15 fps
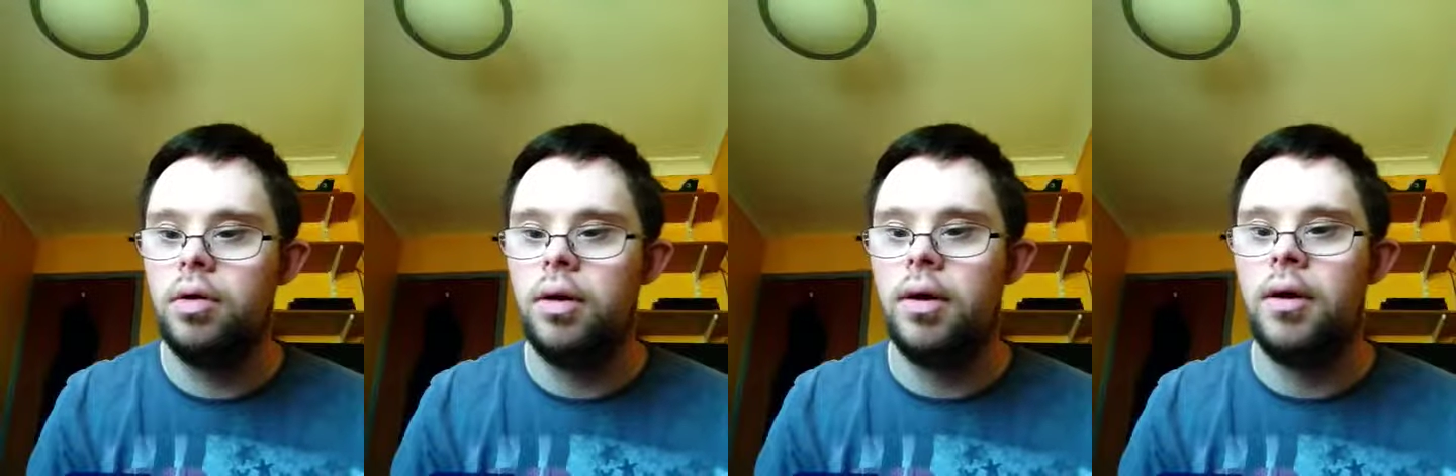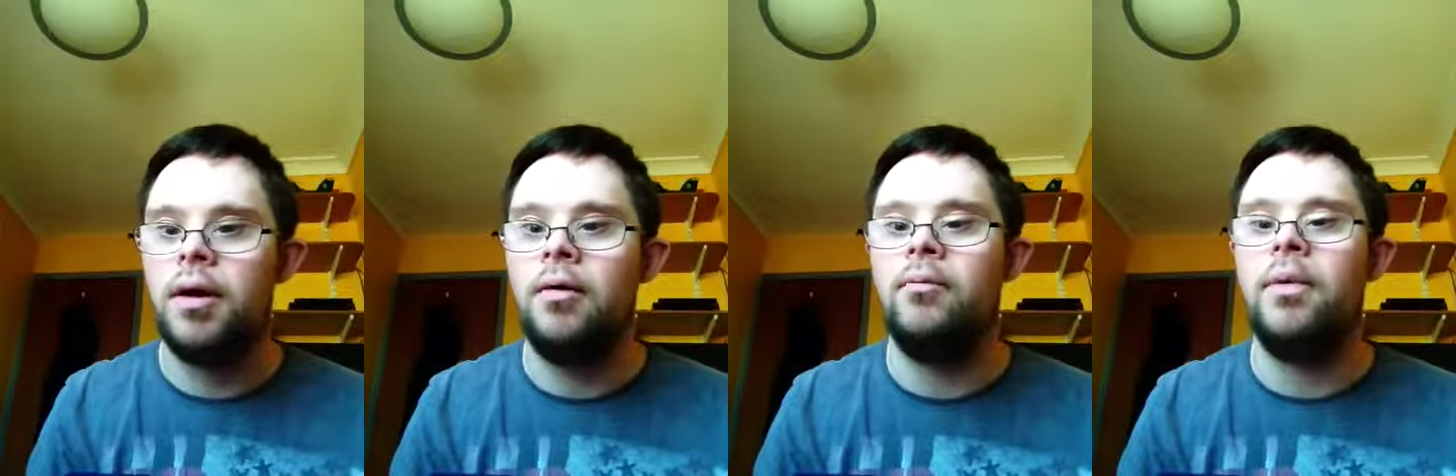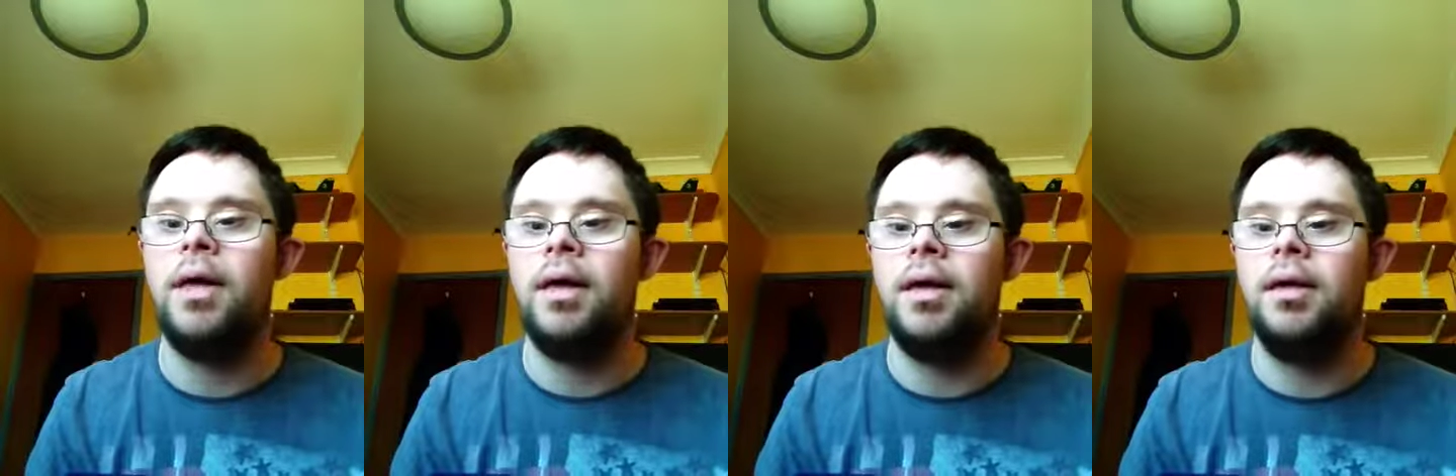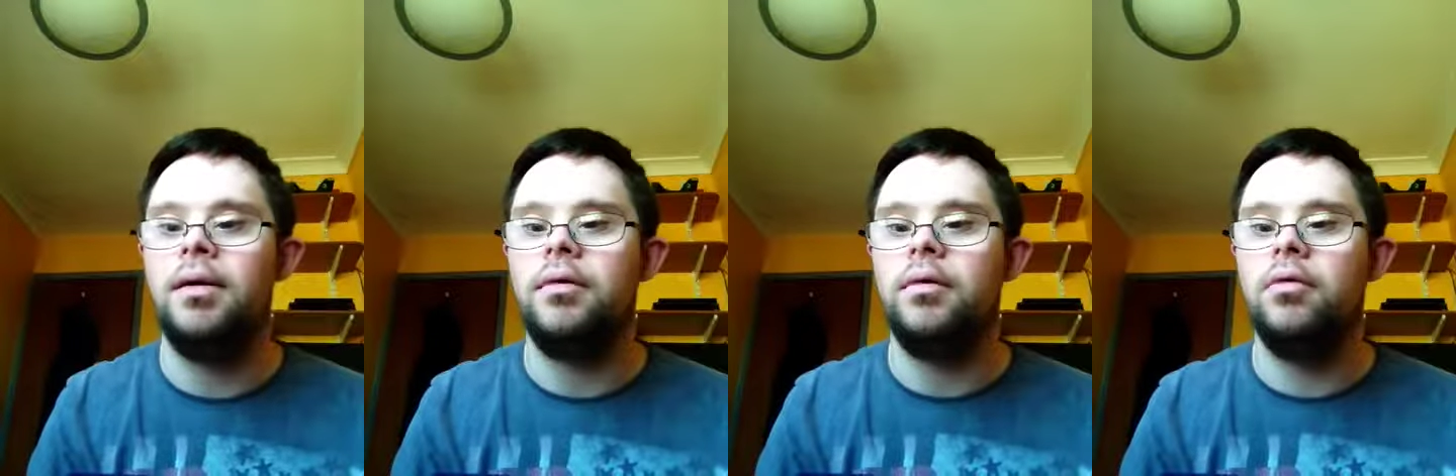um
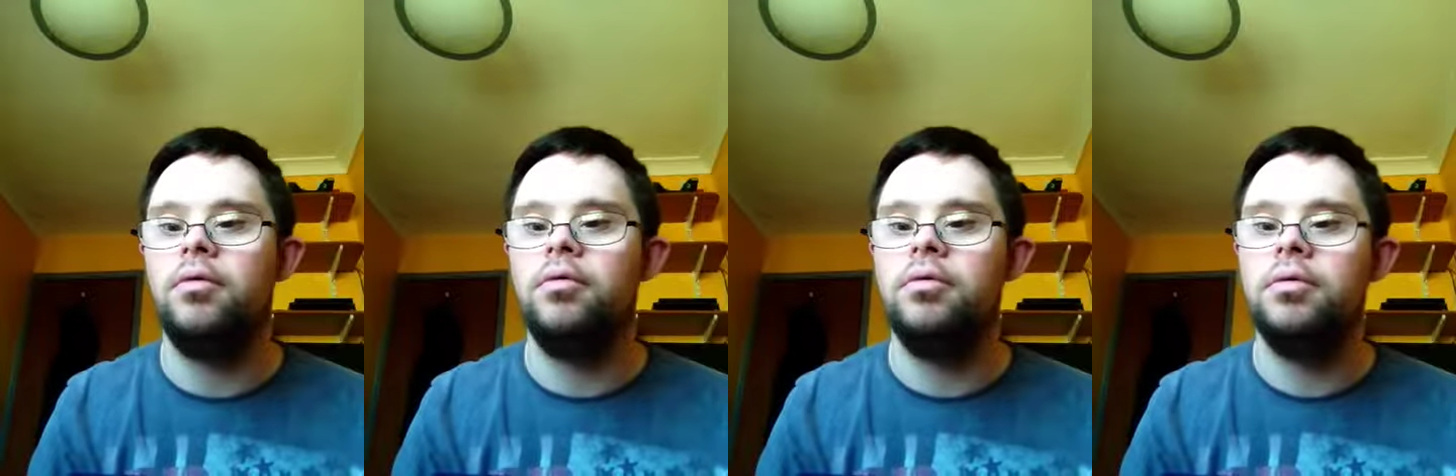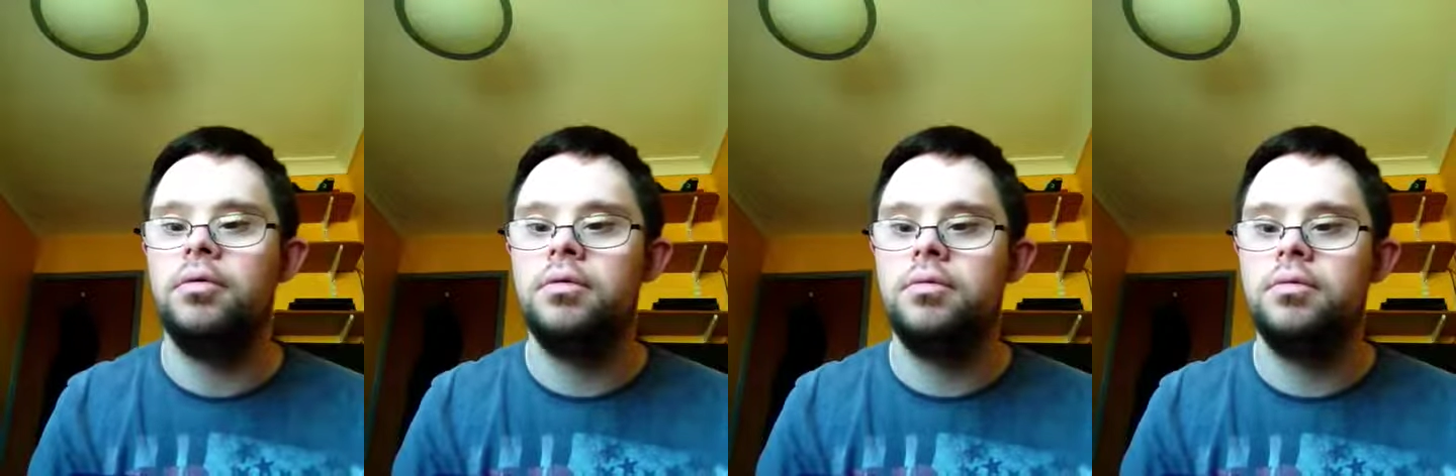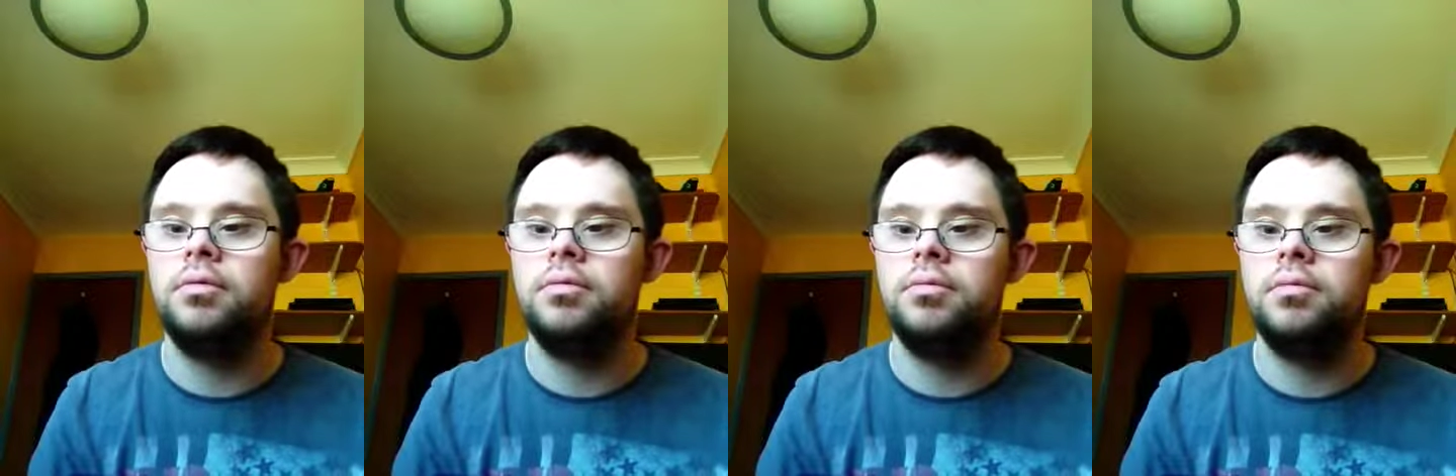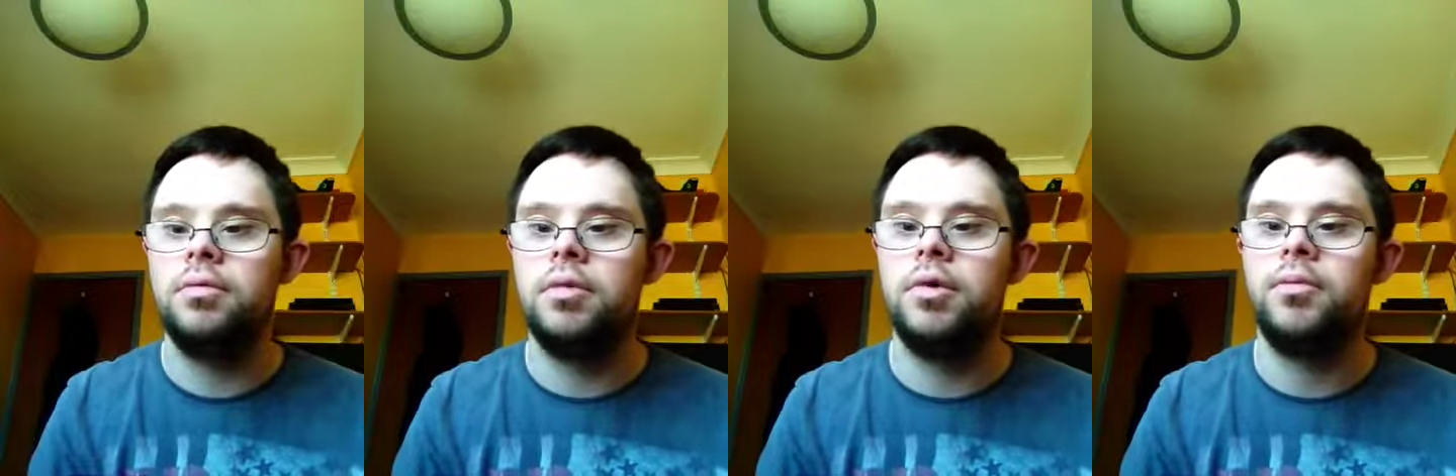eagle
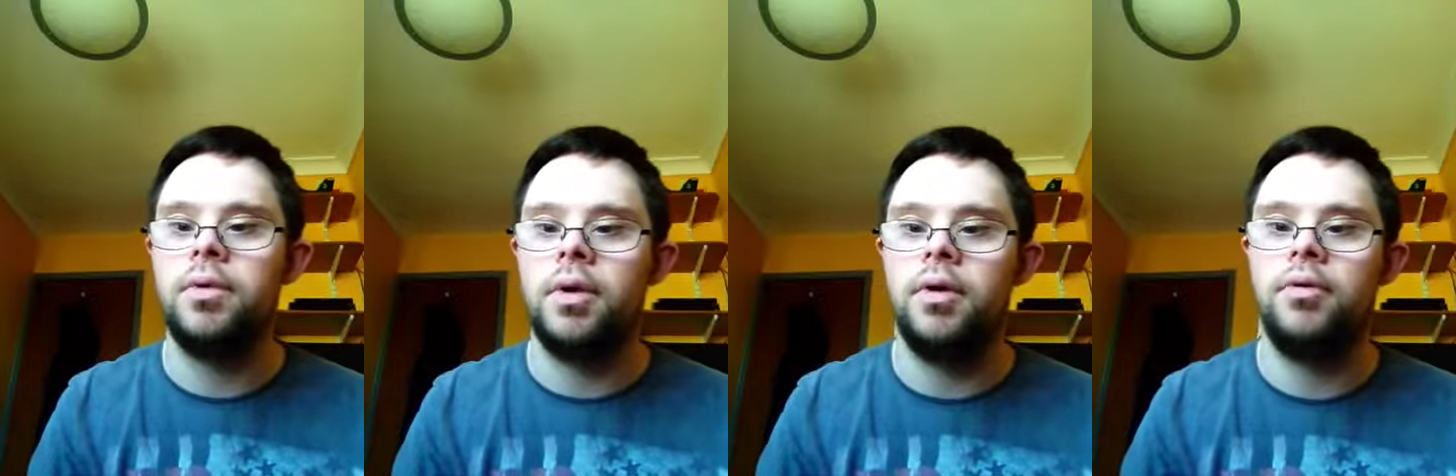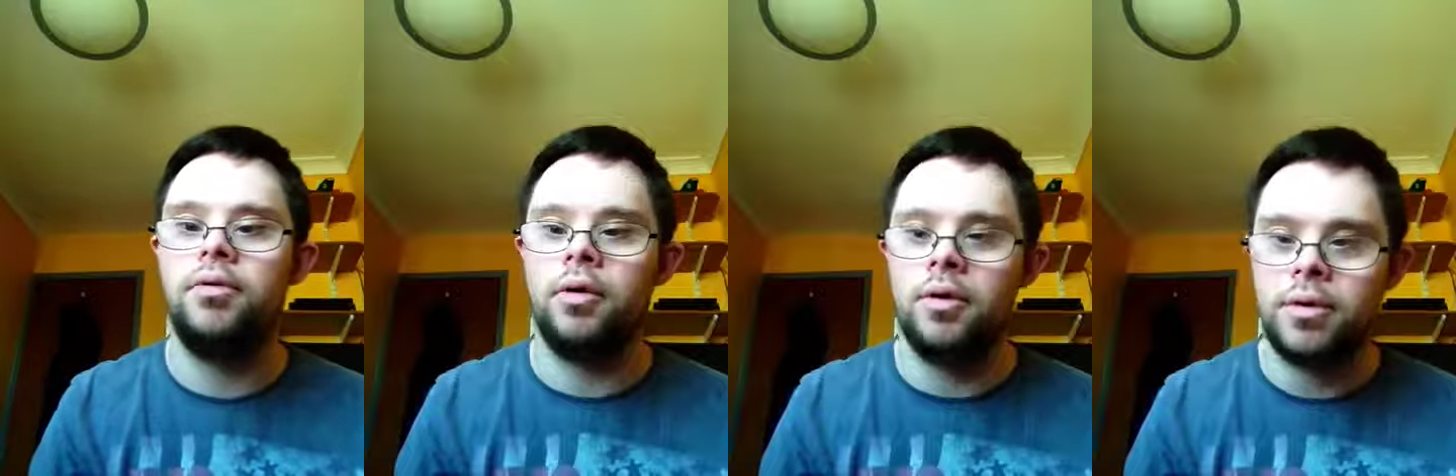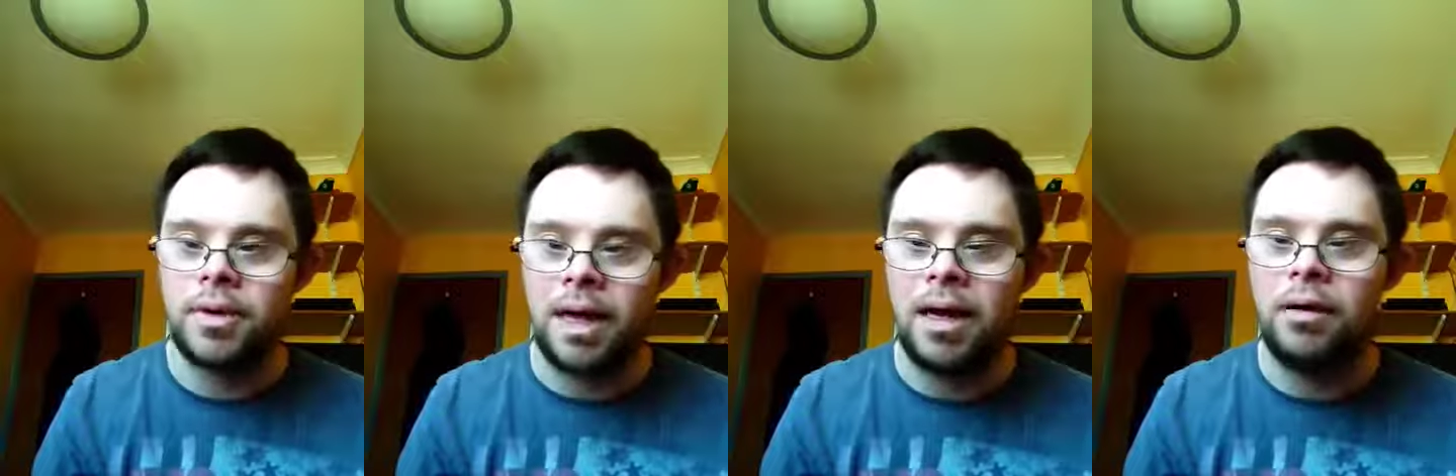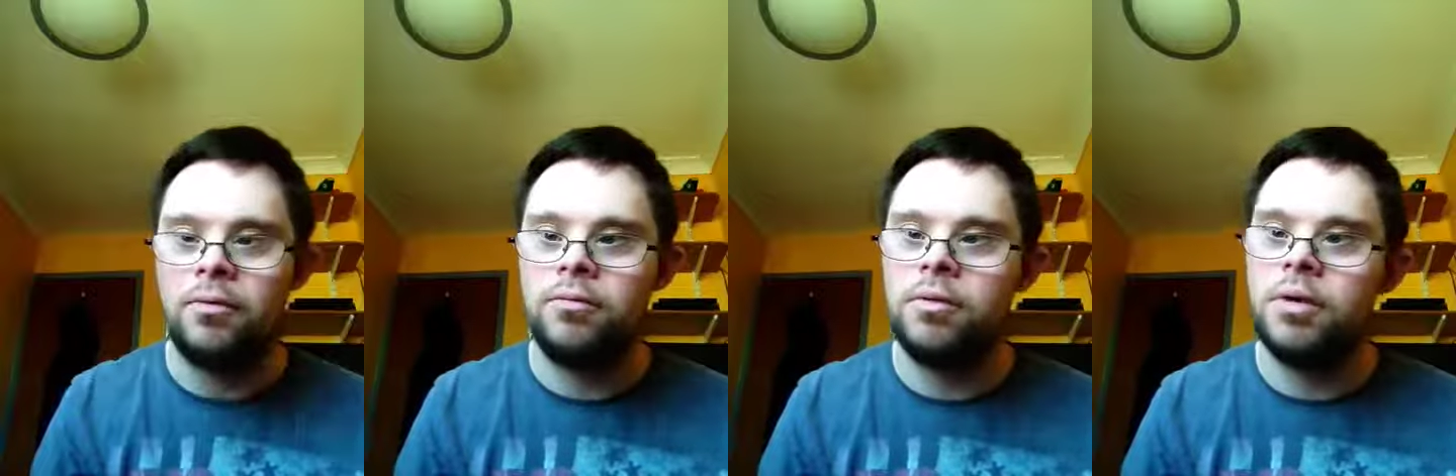to be shot
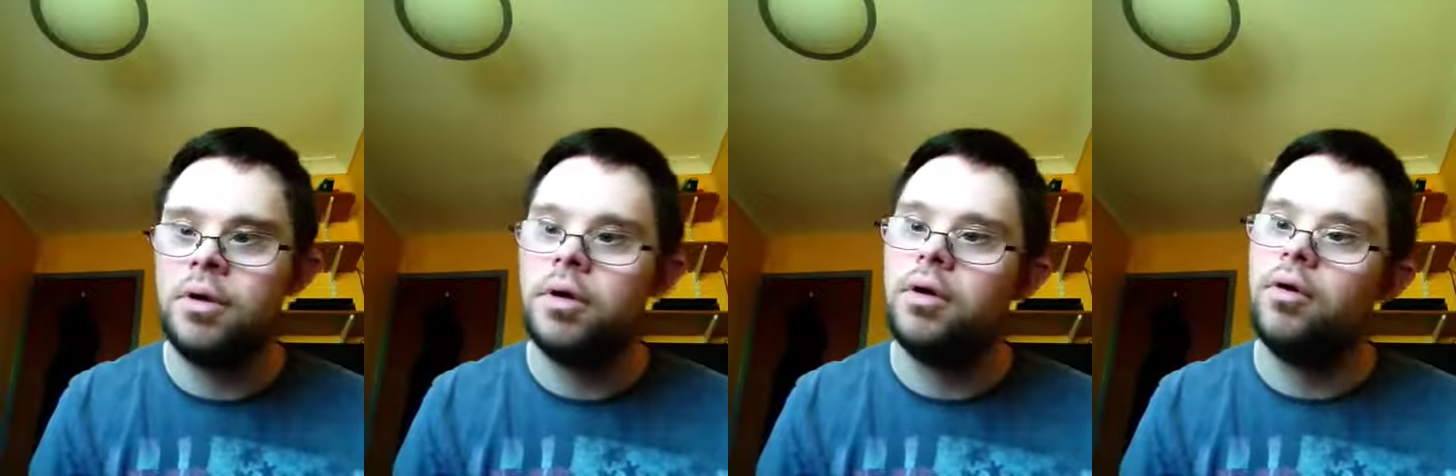down.